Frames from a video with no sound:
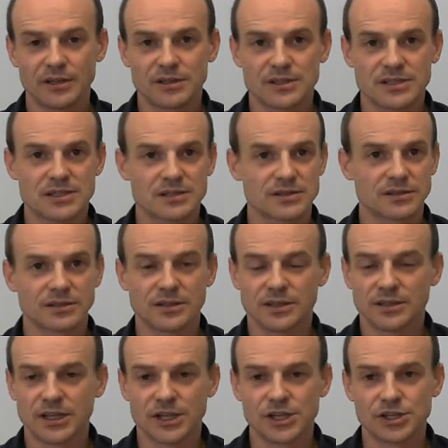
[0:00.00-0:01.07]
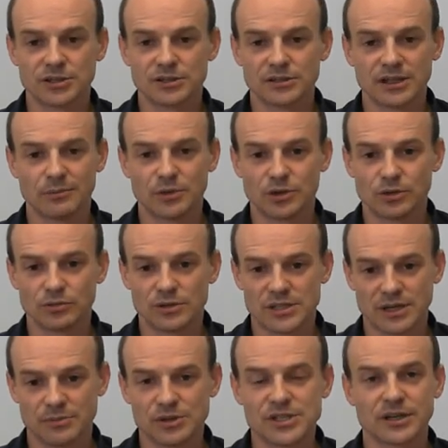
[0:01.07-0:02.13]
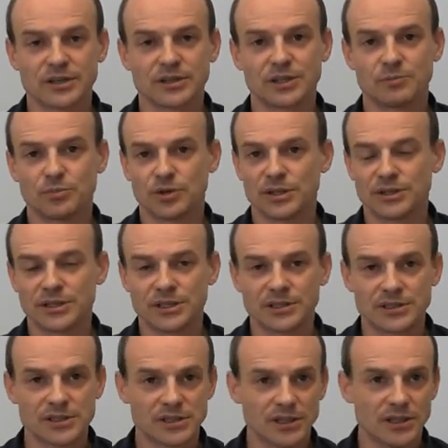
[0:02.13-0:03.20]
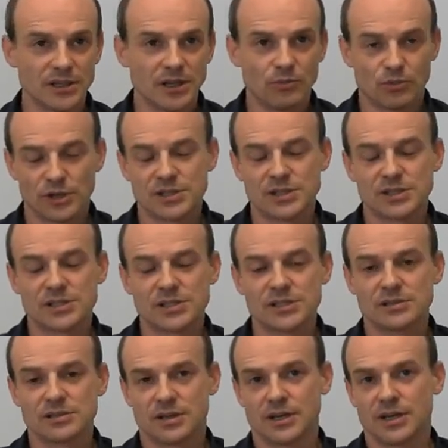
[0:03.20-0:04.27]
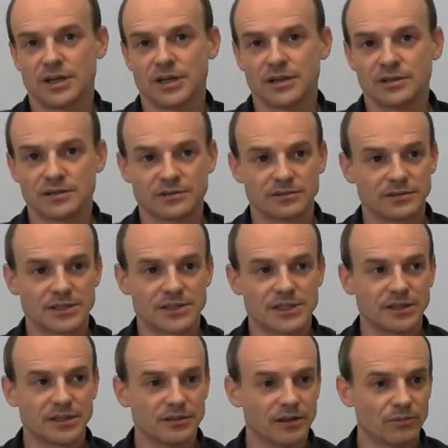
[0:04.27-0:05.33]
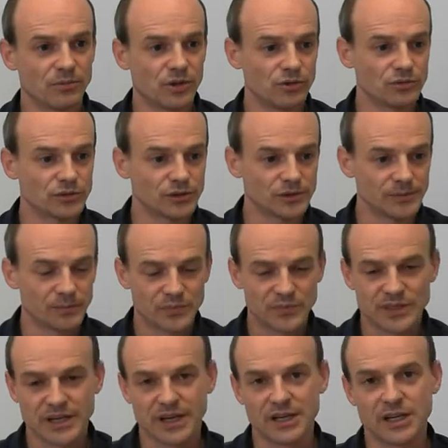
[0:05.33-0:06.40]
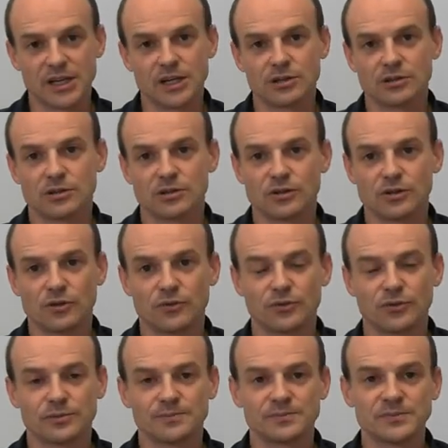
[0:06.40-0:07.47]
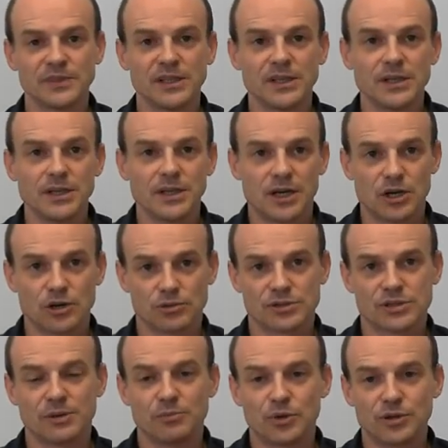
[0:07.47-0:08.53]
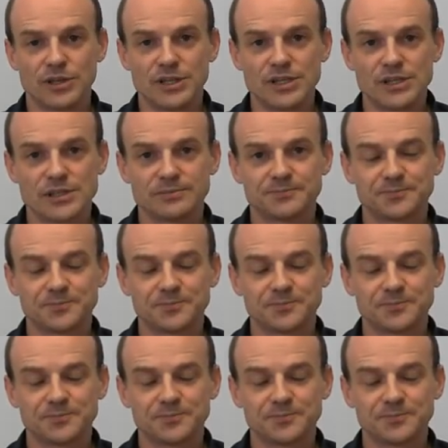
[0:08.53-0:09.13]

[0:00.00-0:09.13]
it's traditional about cybersecurity policies, and let's say about training of our employees.